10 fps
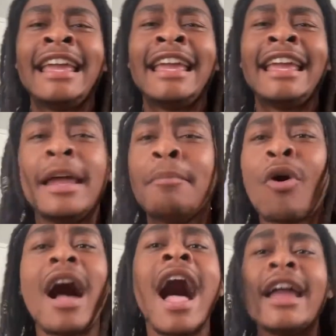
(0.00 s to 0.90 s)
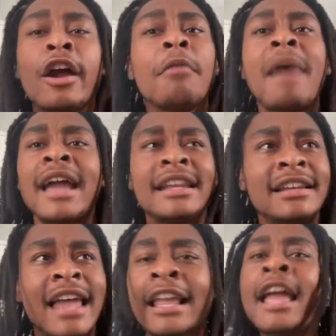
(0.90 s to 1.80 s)
like they they they more higher and
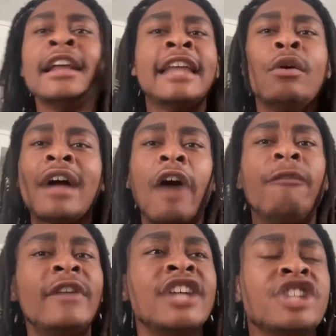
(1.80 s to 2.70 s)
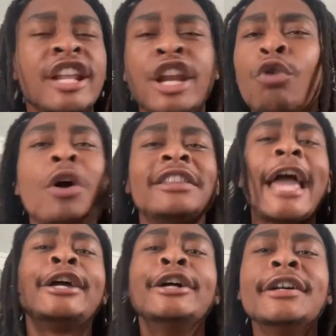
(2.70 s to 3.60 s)
mighty, like they don't got flesh and they don't want
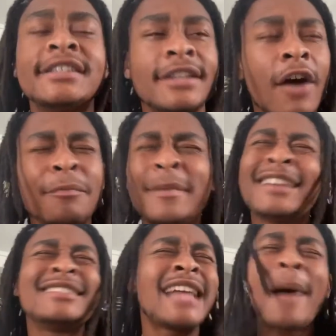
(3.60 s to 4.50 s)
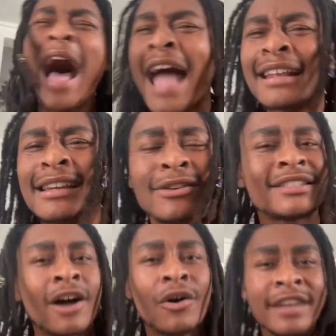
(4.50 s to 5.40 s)
that good stuff. Nigga, stop hiding
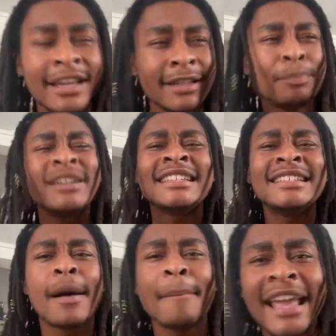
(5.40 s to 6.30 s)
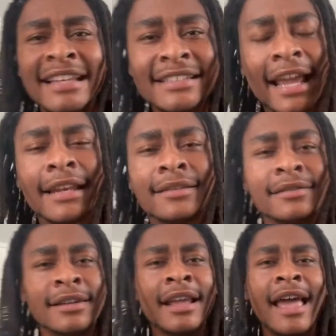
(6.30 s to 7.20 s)
yourself. Nigga, pussy's amazing.
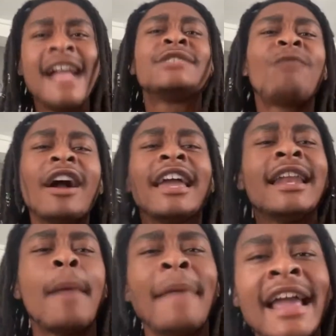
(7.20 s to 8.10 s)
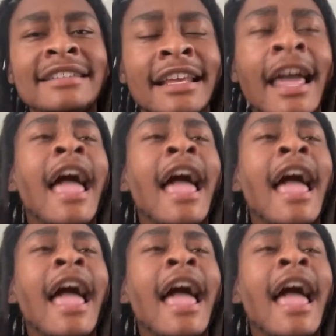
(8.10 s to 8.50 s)
It's fucking amazing.